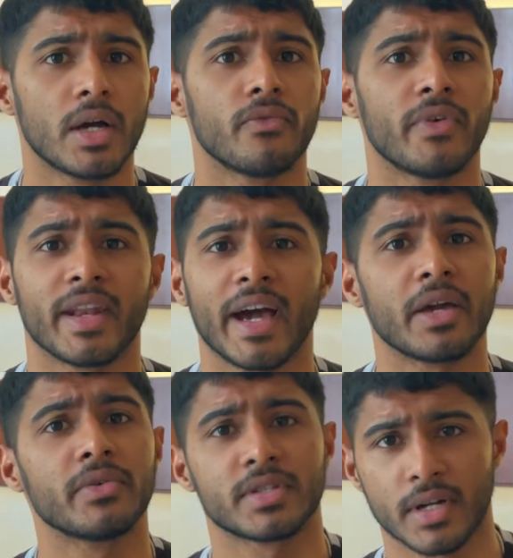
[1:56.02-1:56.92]
When I
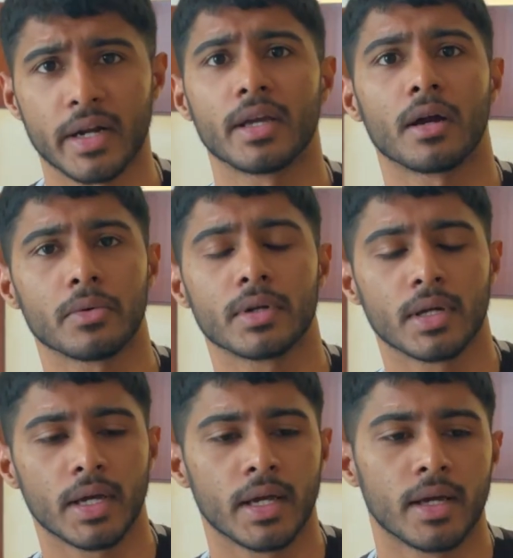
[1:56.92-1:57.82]
was starting out,
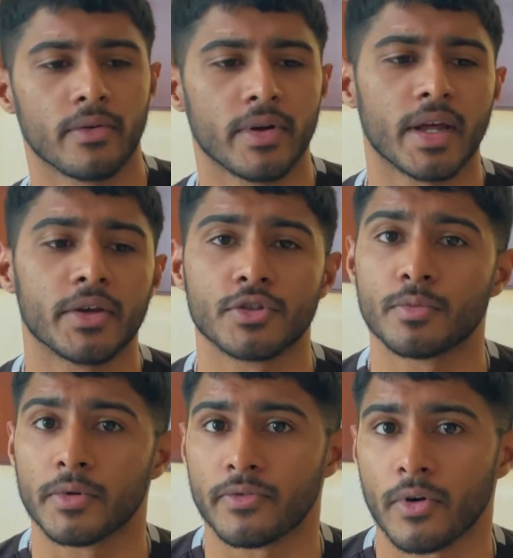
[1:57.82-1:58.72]
when I used to
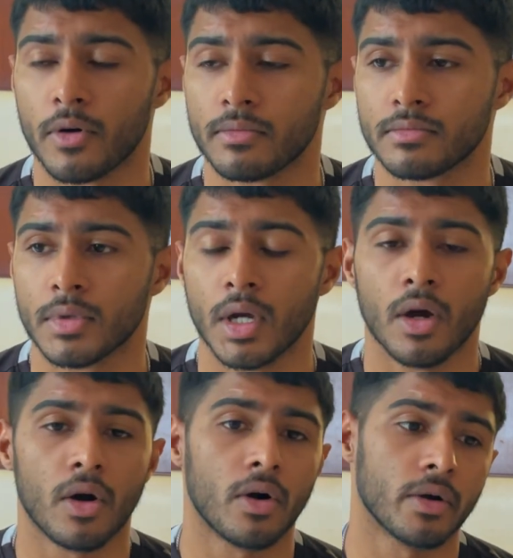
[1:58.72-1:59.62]
perform
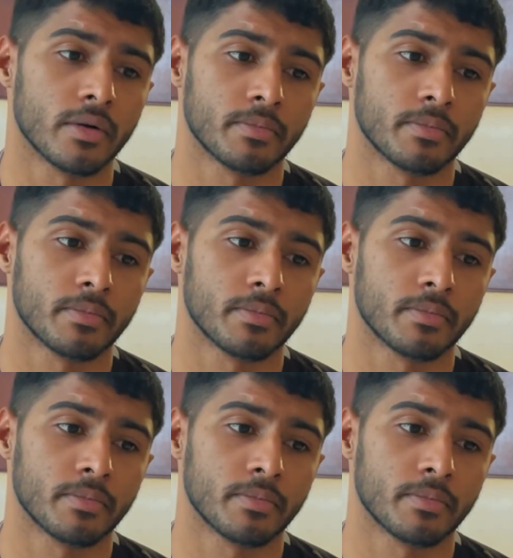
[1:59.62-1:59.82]
or